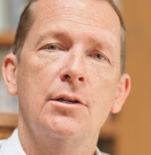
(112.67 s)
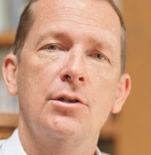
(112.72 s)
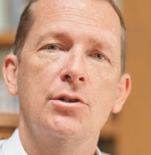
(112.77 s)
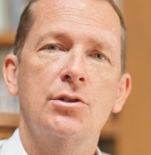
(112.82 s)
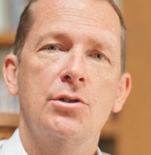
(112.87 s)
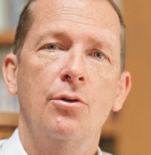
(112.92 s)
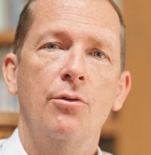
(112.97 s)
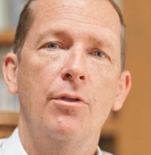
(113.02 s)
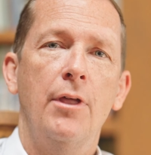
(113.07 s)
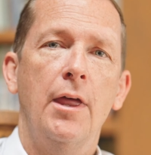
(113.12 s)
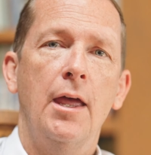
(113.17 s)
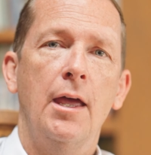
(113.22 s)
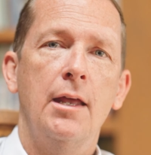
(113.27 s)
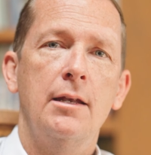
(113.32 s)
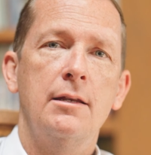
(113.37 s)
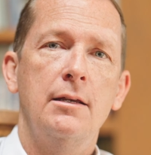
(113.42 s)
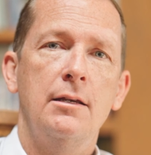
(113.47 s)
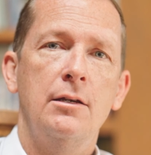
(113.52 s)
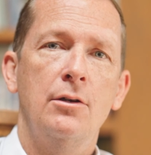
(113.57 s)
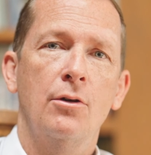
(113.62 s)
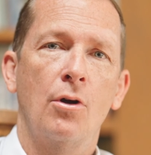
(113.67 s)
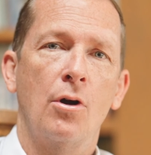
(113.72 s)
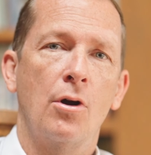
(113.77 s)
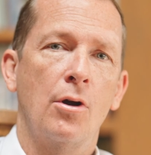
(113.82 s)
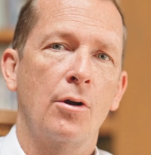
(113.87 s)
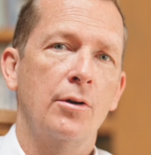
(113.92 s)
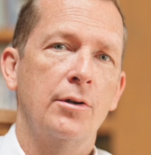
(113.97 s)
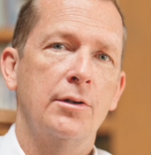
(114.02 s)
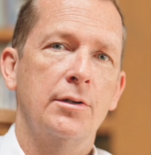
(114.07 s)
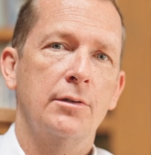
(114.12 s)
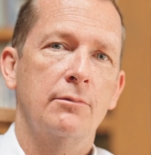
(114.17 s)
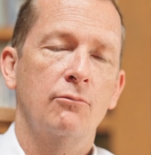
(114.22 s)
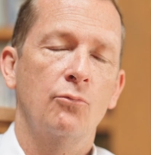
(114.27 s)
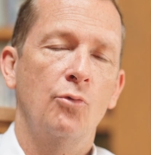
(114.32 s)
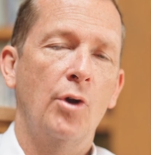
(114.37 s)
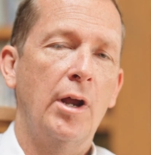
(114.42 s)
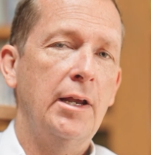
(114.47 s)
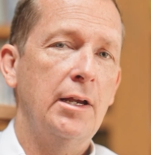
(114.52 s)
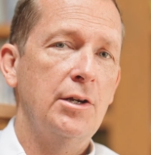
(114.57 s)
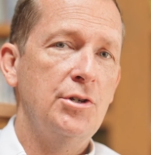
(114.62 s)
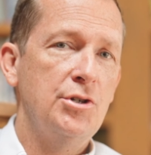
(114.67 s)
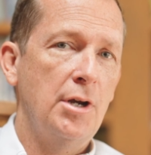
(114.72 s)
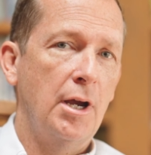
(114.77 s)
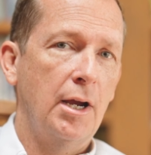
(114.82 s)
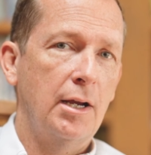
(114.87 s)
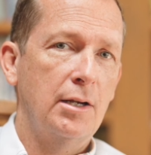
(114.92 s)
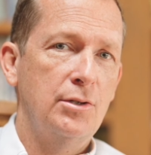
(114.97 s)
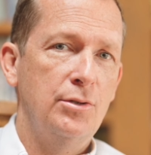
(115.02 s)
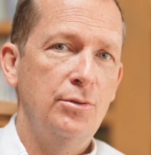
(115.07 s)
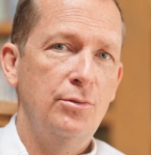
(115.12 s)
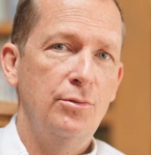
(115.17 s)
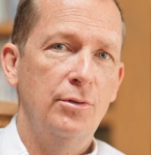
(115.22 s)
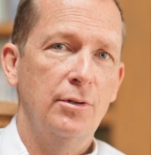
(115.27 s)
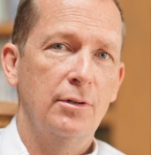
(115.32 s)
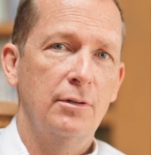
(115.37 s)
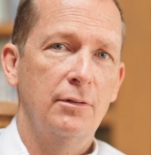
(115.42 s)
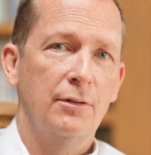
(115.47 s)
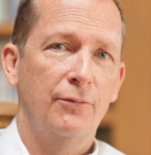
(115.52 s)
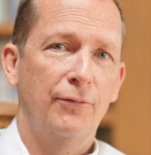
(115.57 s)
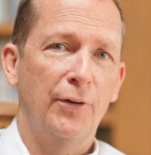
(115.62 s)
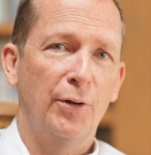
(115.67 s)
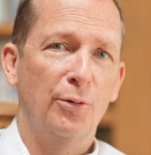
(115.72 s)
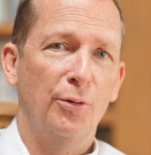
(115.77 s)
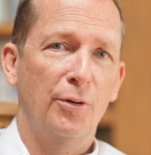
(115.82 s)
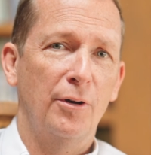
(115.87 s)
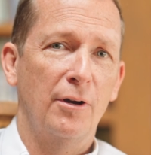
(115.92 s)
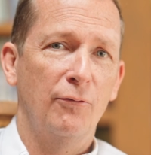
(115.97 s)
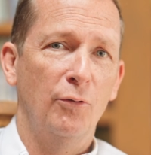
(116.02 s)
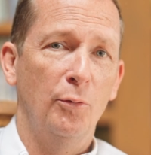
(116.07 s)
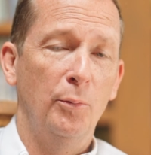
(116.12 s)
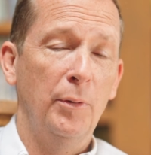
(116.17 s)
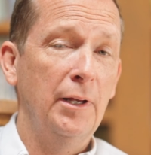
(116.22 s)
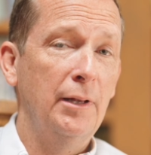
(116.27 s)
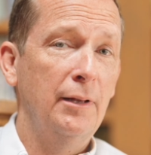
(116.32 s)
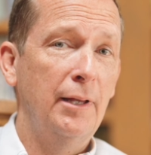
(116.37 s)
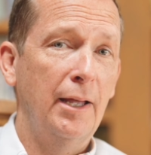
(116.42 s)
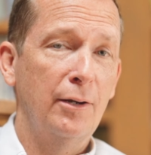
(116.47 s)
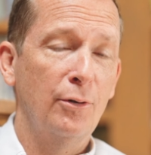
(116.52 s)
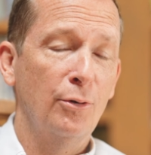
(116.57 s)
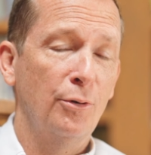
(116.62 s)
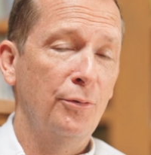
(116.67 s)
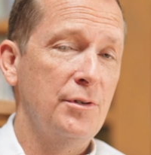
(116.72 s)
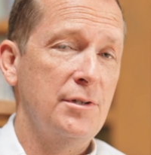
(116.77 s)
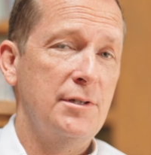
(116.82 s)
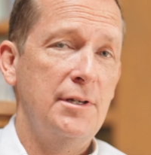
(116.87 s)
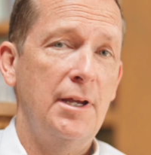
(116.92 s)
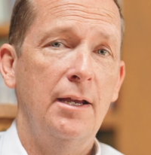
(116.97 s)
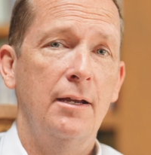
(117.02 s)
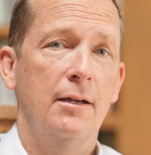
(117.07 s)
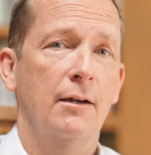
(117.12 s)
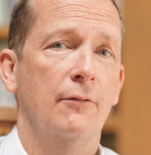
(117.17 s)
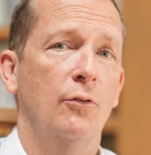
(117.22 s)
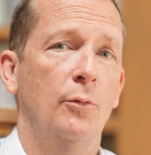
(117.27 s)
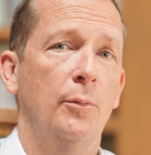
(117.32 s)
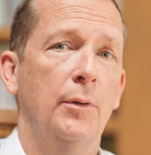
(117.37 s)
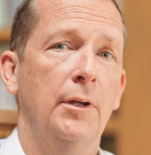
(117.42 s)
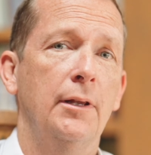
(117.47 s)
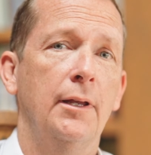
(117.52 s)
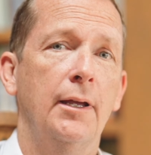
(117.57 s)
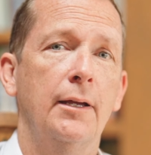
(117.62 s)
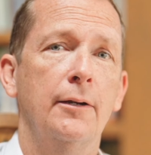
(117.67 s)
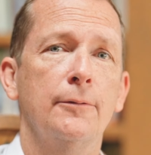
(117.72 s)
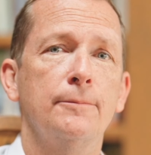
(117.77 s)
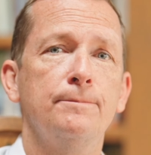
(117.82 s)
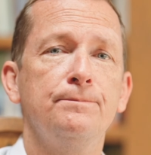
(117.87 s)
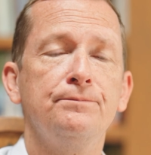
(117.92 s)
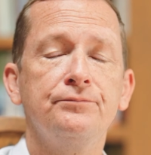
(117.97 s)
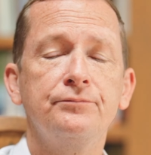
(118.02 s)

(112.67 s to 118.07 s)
so that you aren't writing a check to the federal government later or the state government later.